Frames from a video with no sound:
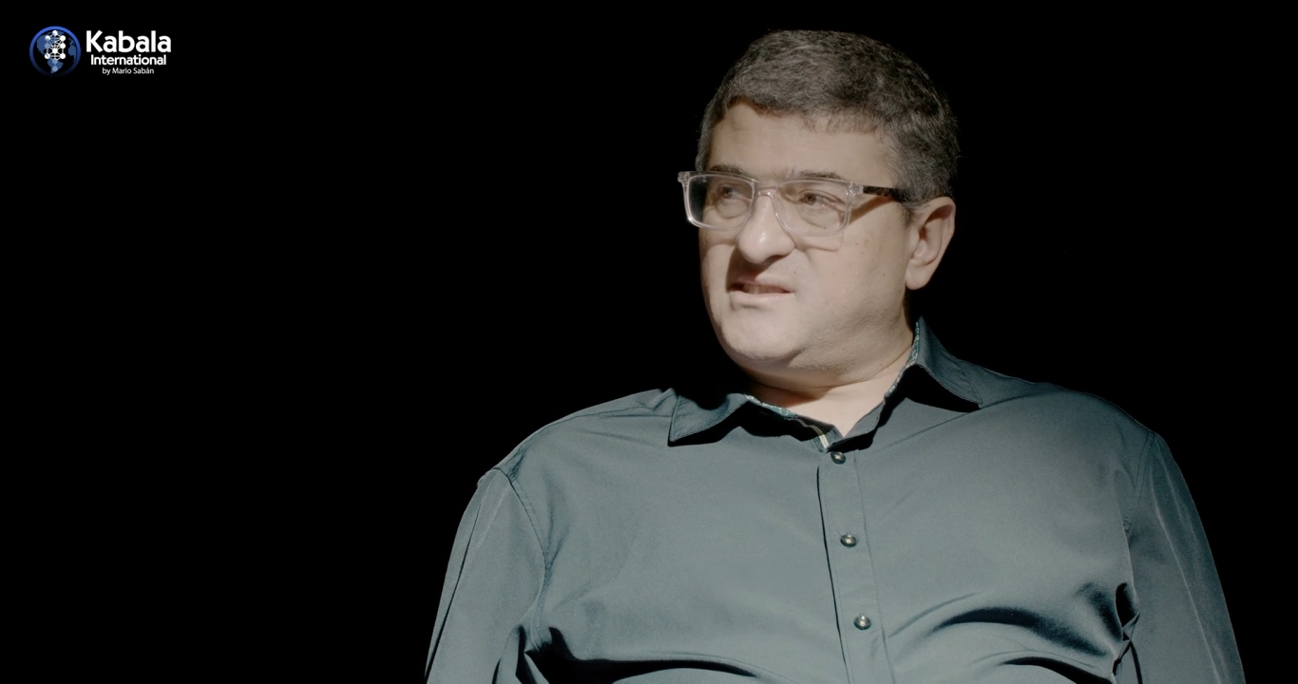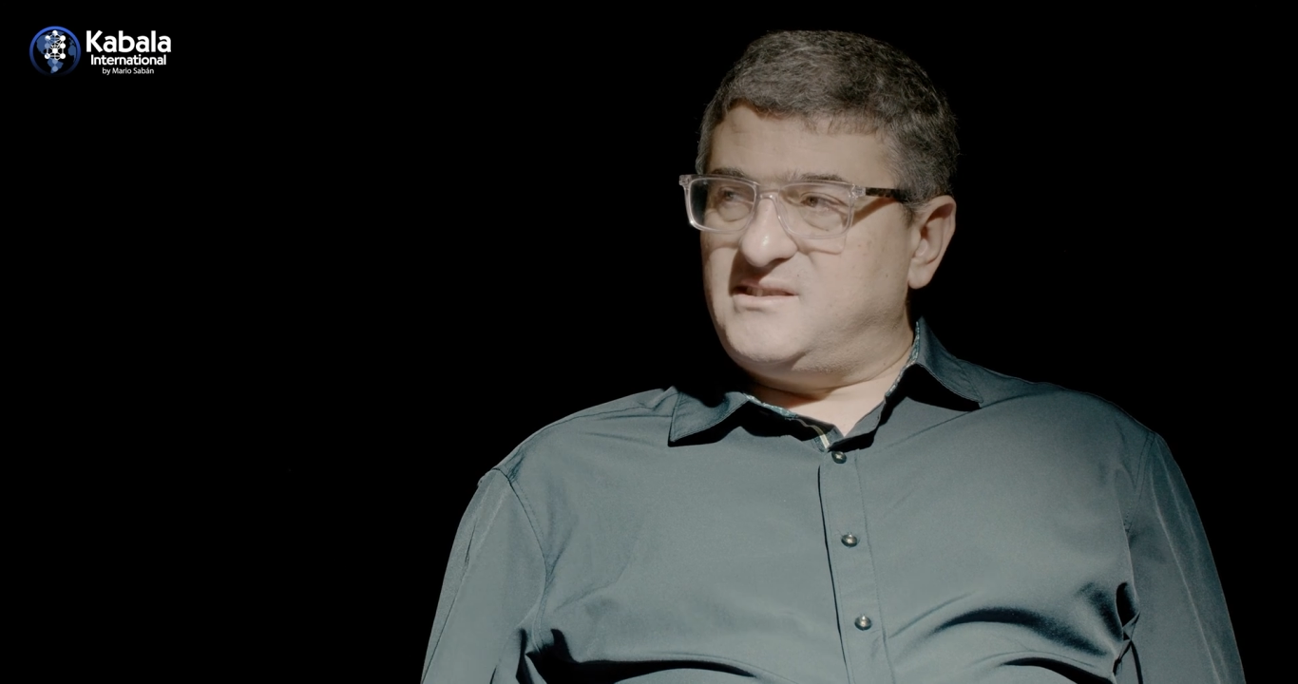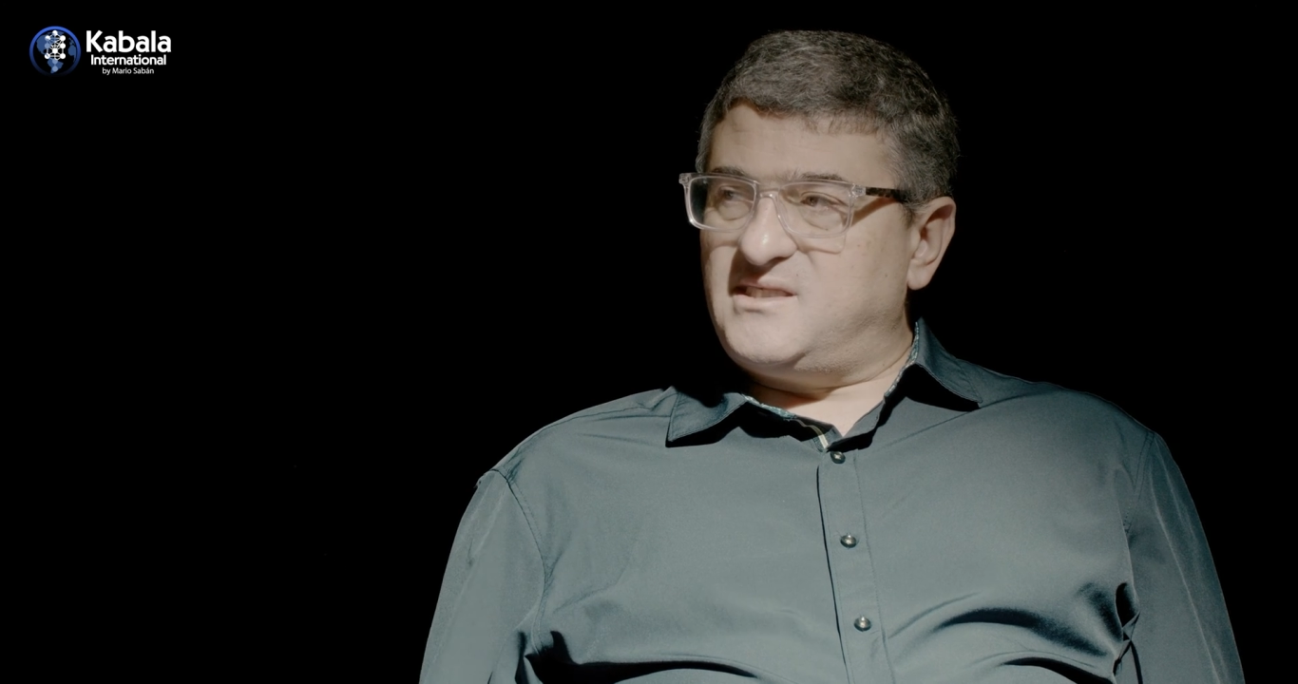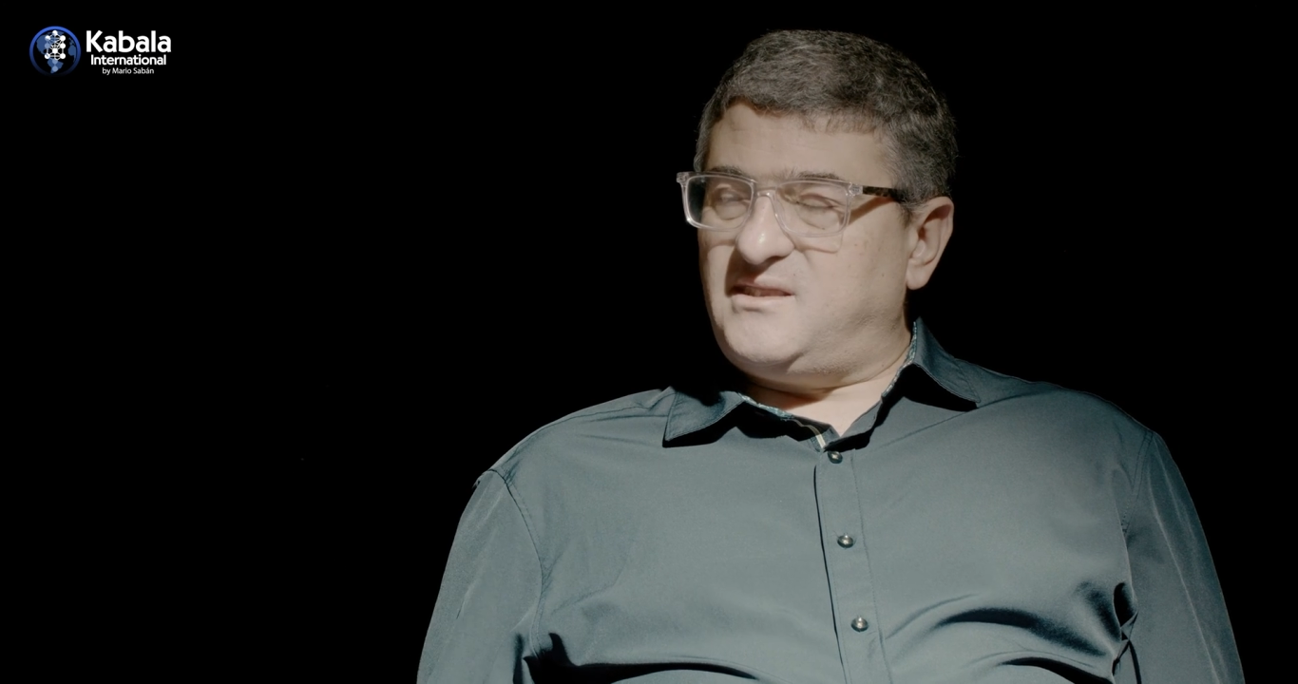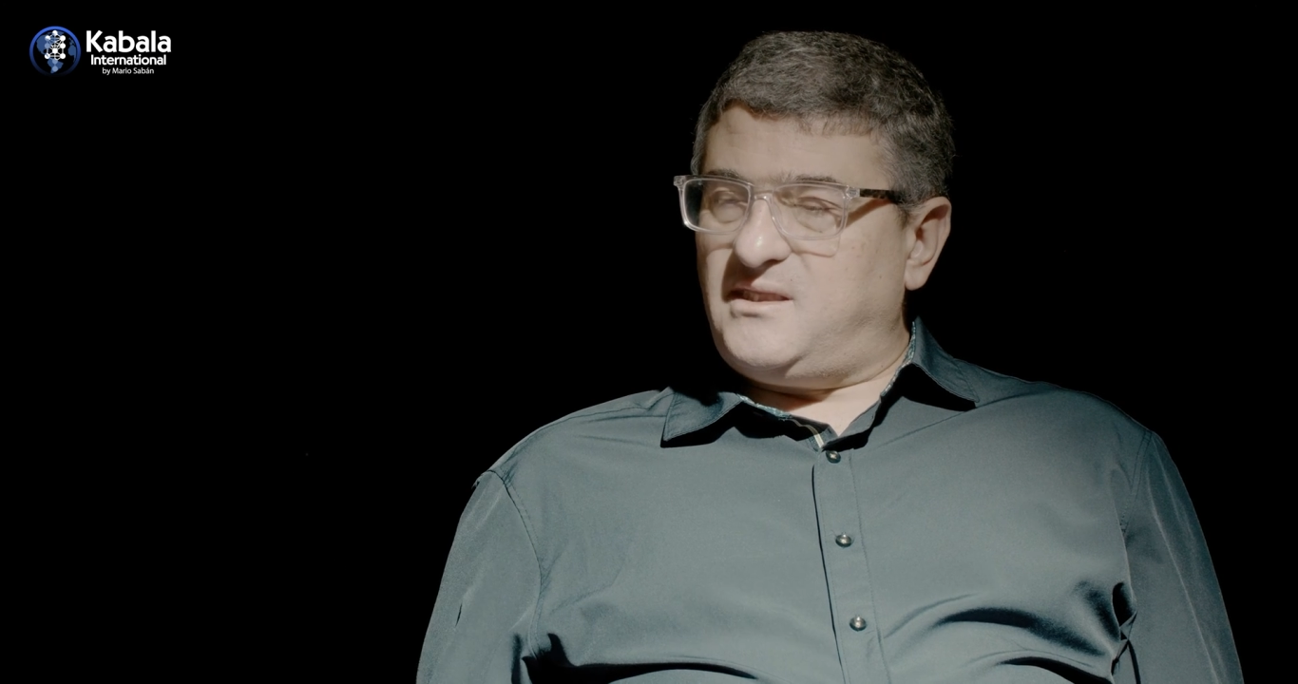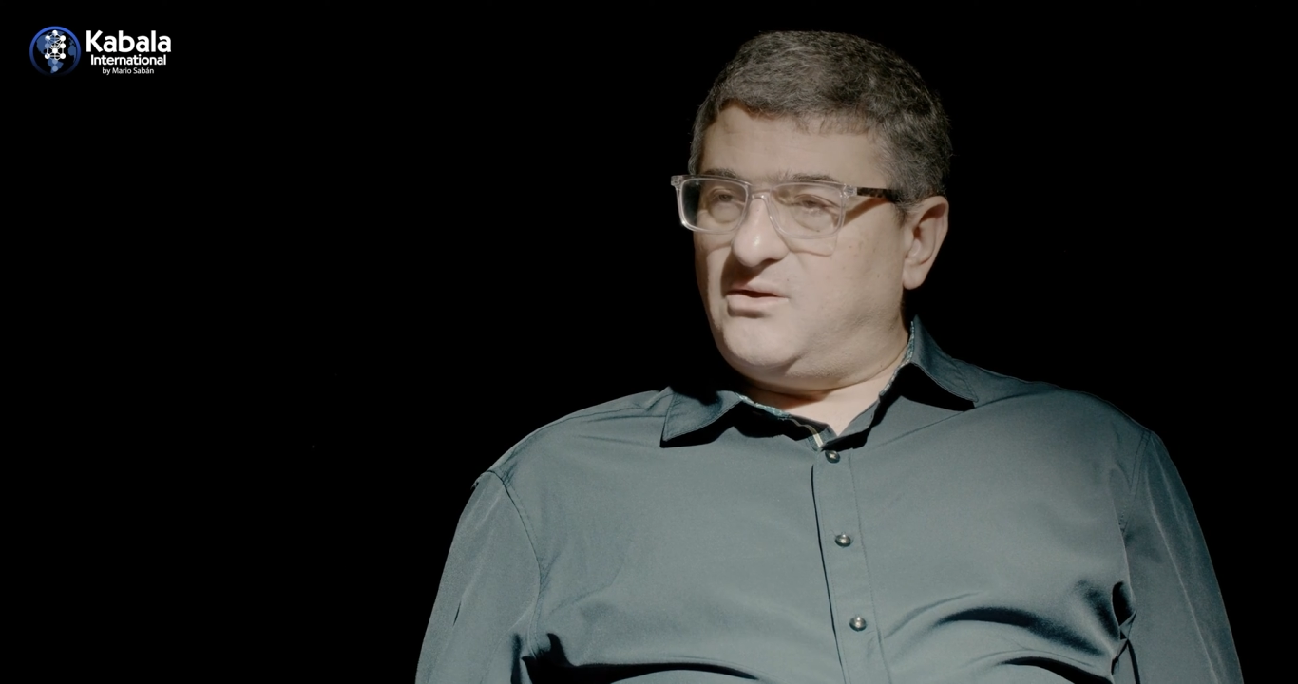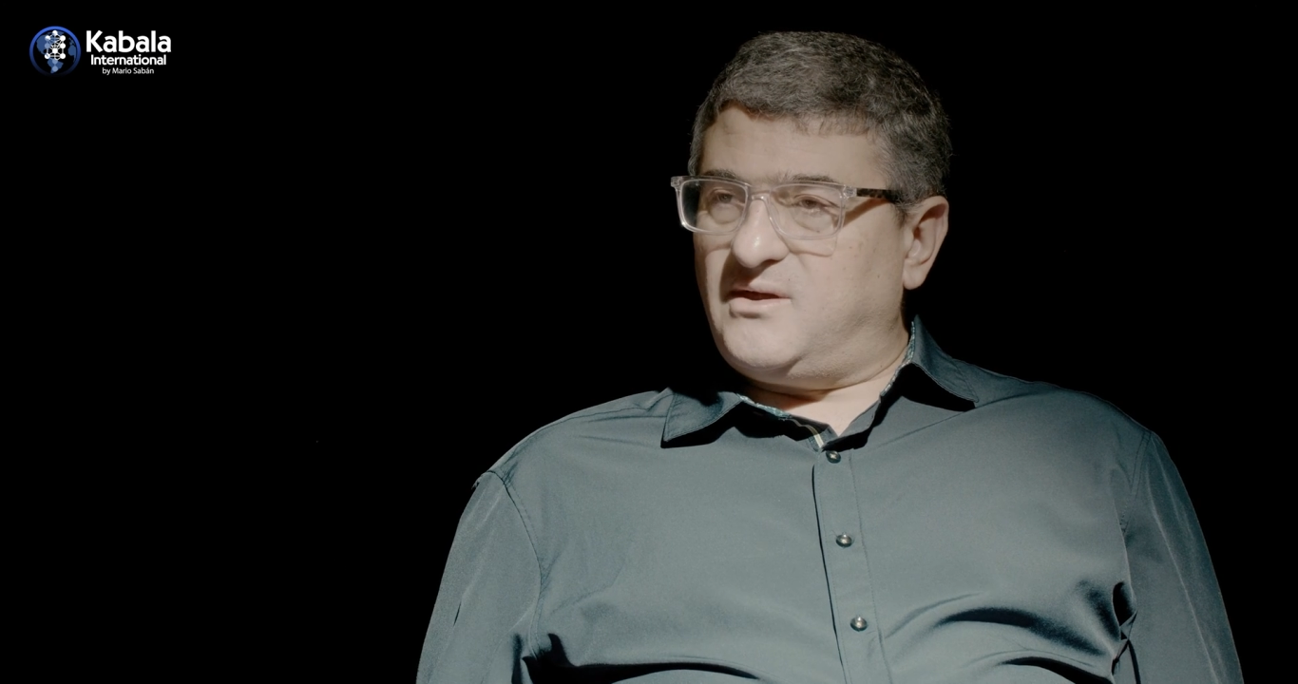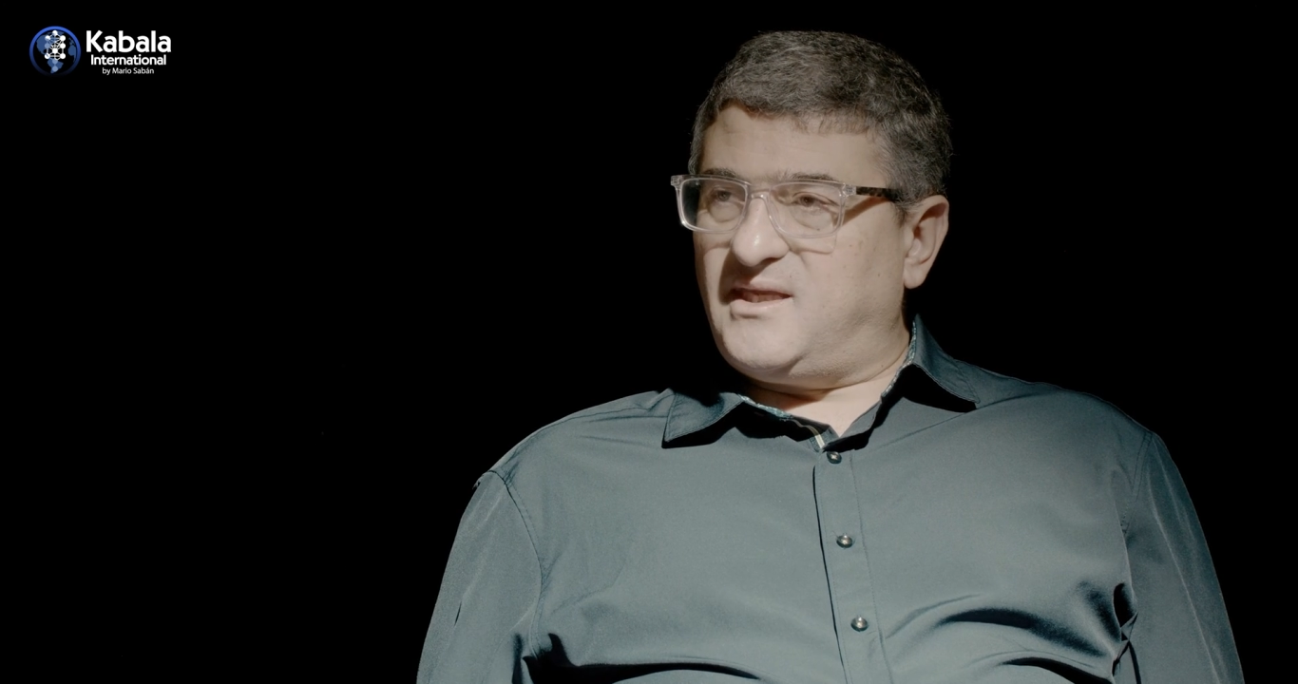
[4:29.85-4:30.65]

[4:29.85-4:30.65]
that is not